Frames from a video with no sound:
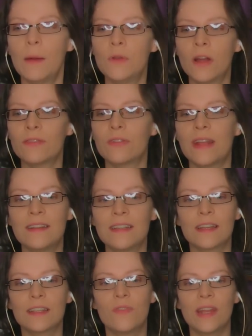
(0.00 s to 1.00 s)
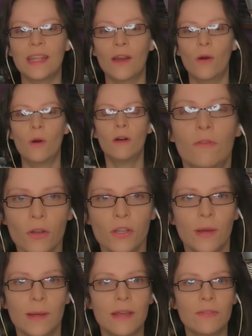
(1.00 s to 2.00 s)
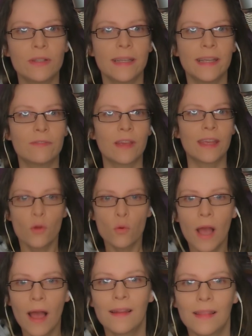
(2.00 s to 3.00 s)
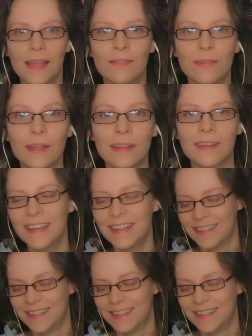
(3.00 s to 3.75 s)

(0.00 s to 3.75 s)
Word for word: I'm not even ending this video. Fuck you, I'm never leaving. You can't leave either.